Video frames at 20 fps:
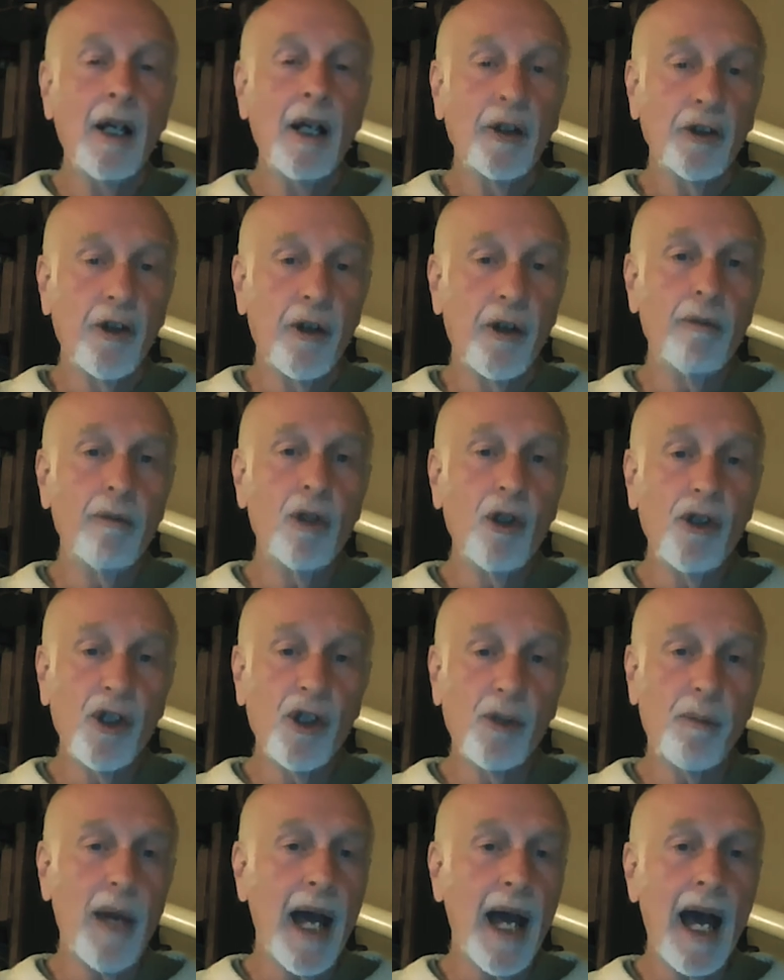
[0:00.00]
So the
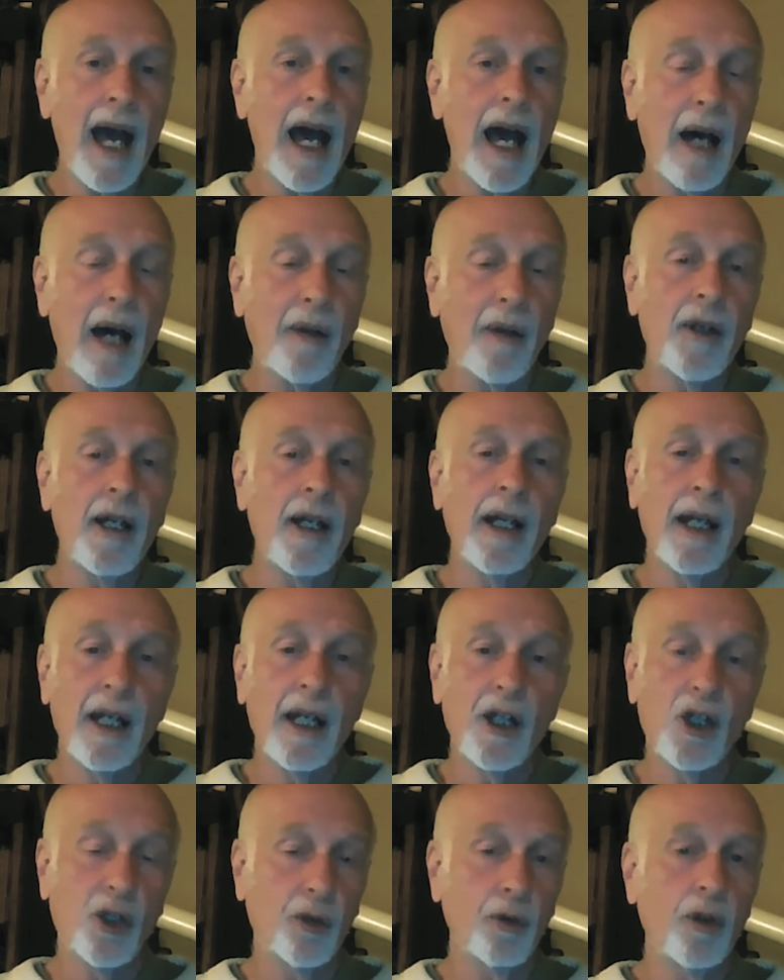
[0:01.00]
moon's path
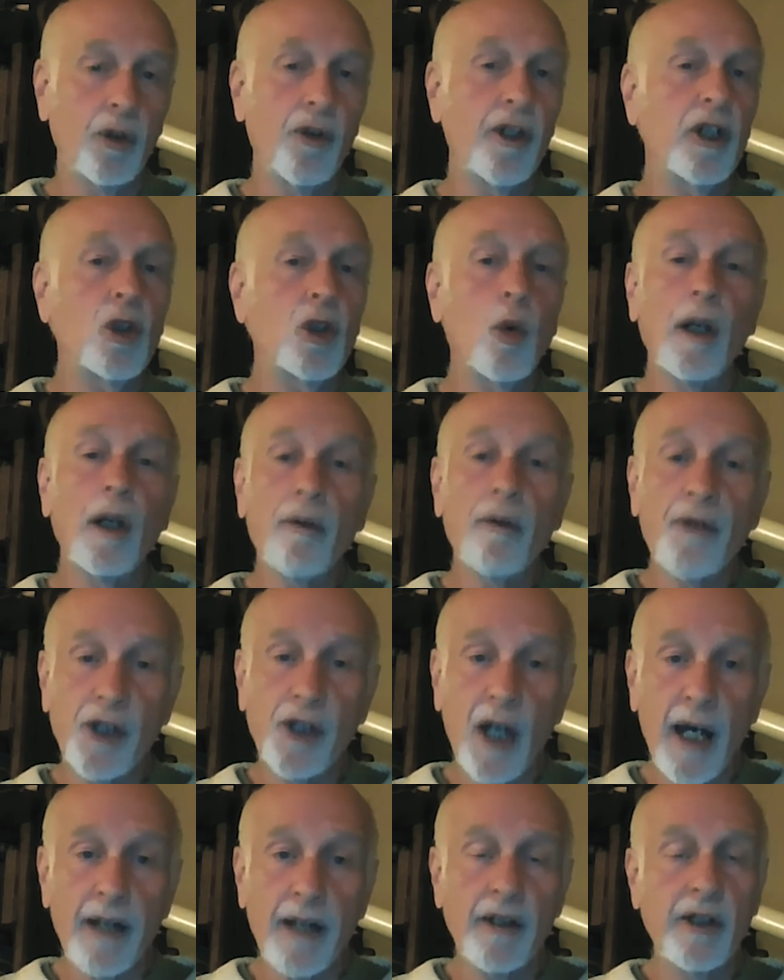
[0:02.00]
is through the 12
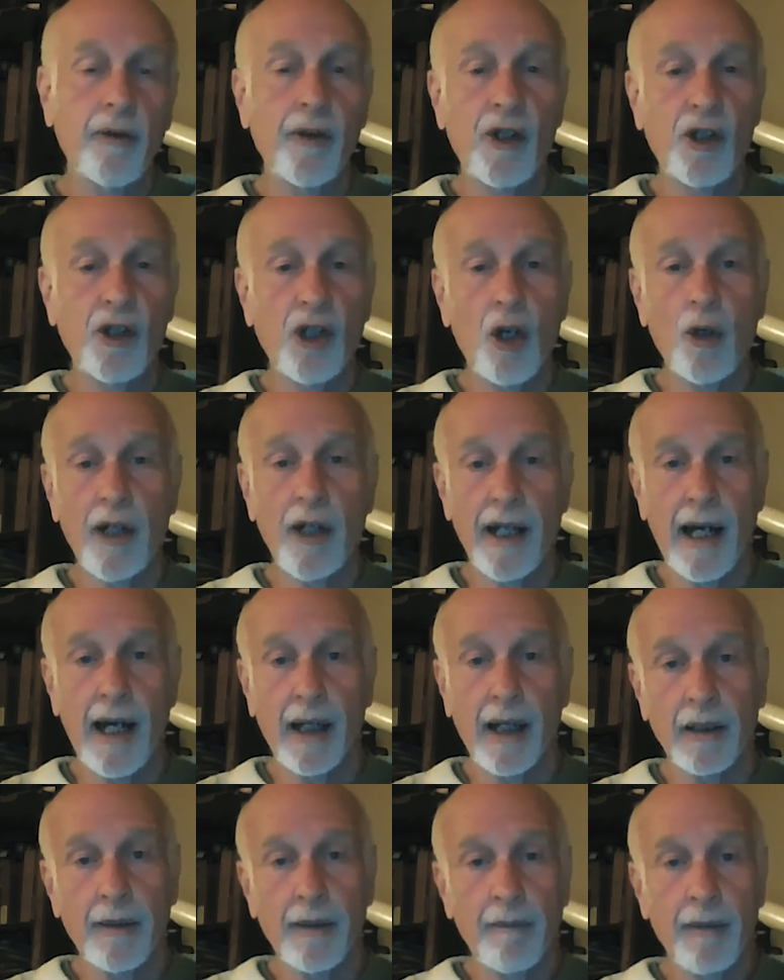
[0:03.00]
signs of the zodiac,
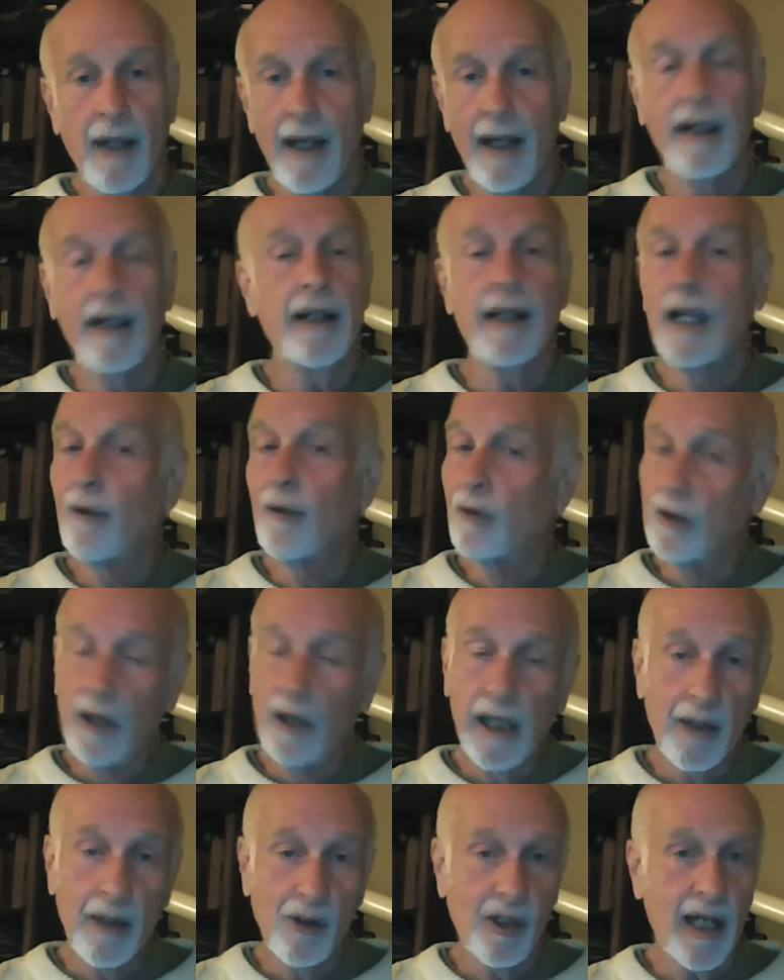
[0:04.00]
and it never
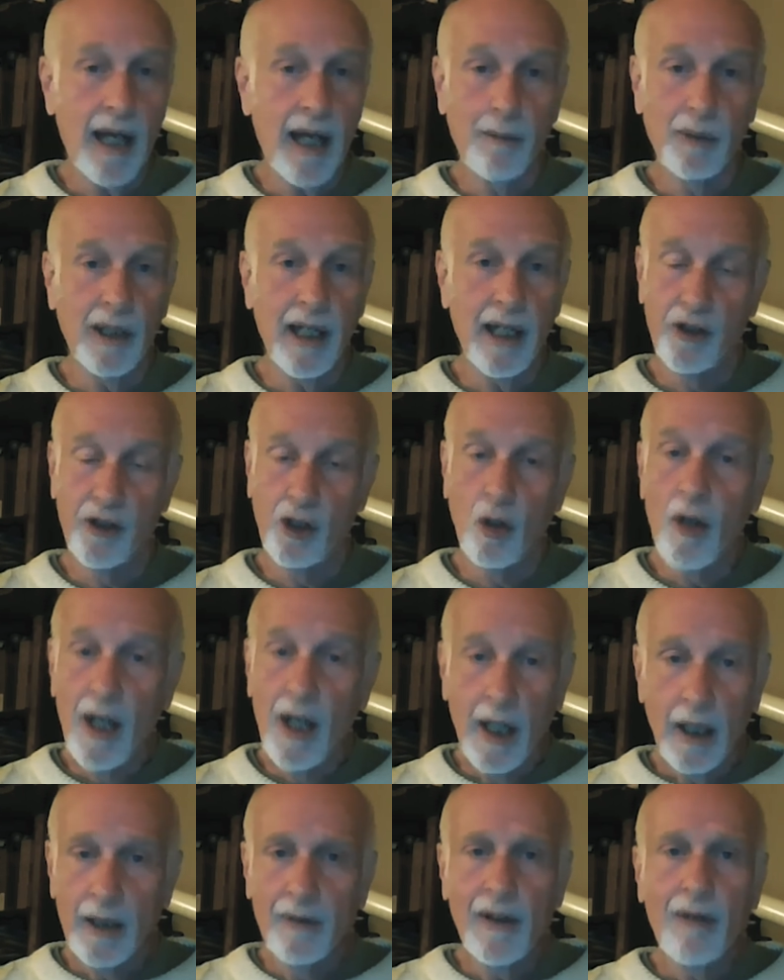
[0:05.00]
leaves that place. So
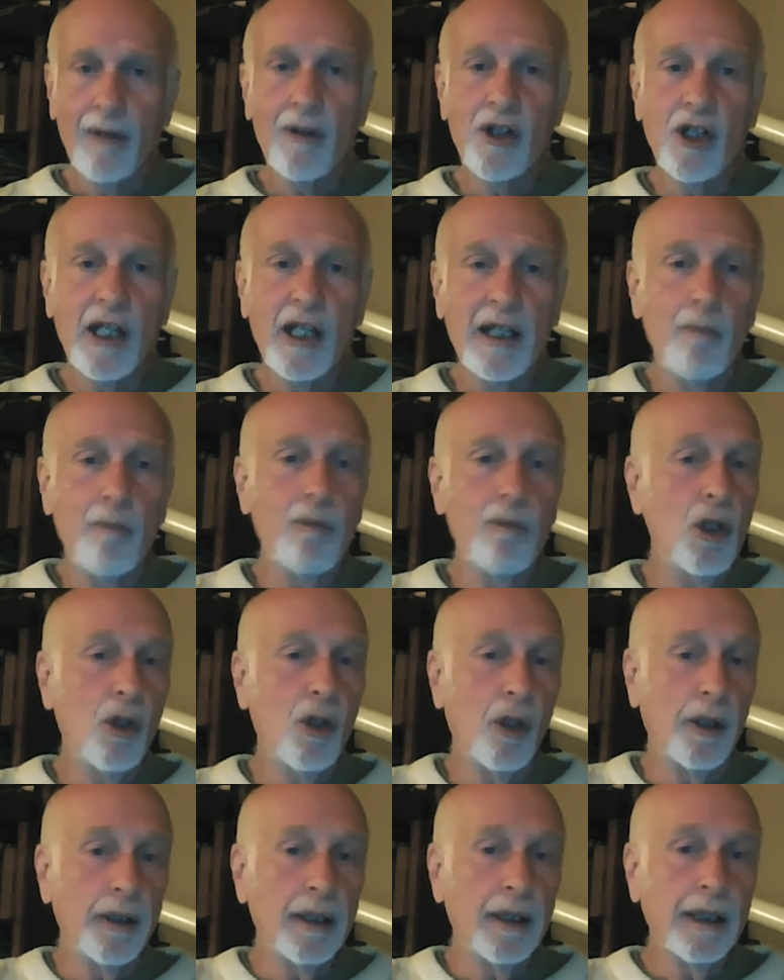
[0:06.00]
you've never seen the
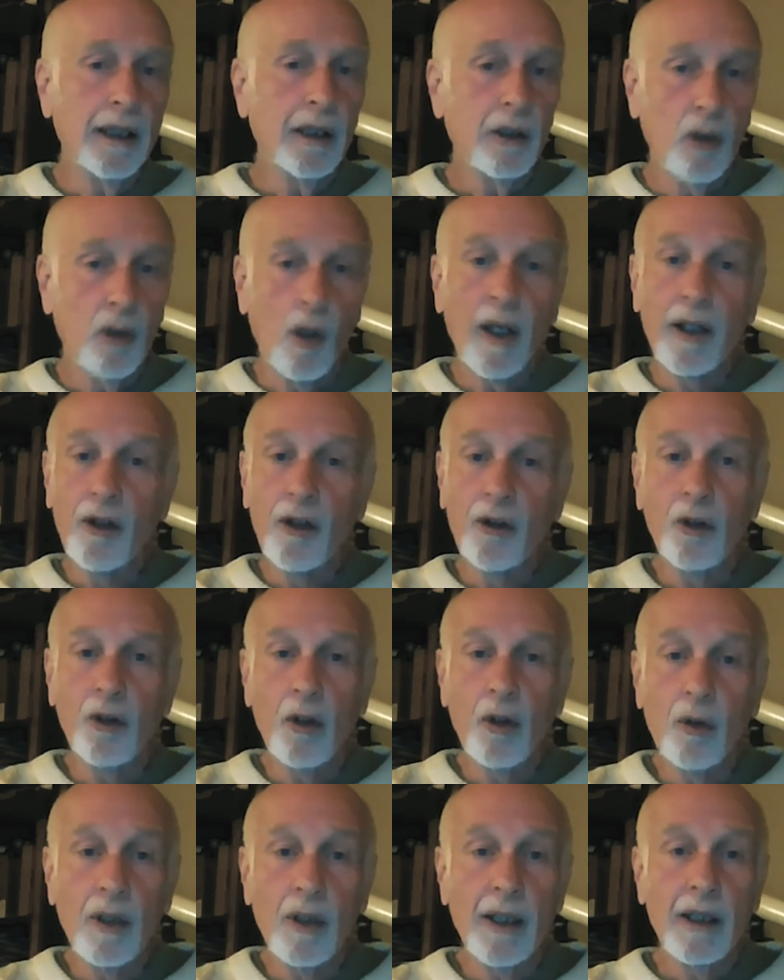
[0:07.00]
moon going
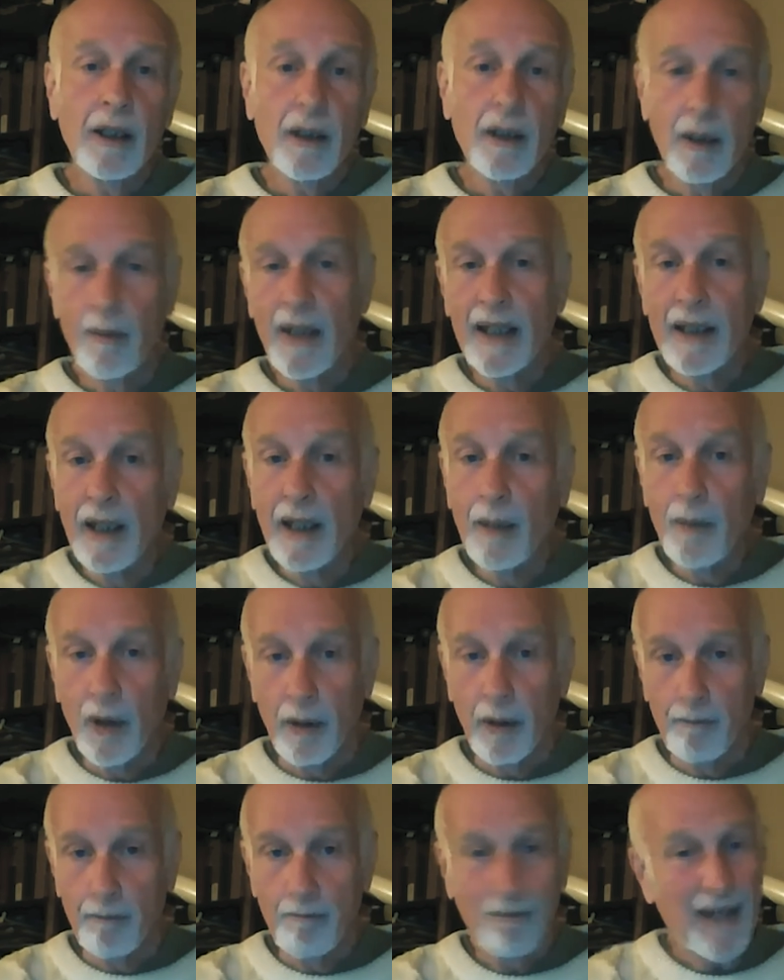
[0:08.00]
through the Big Dipper.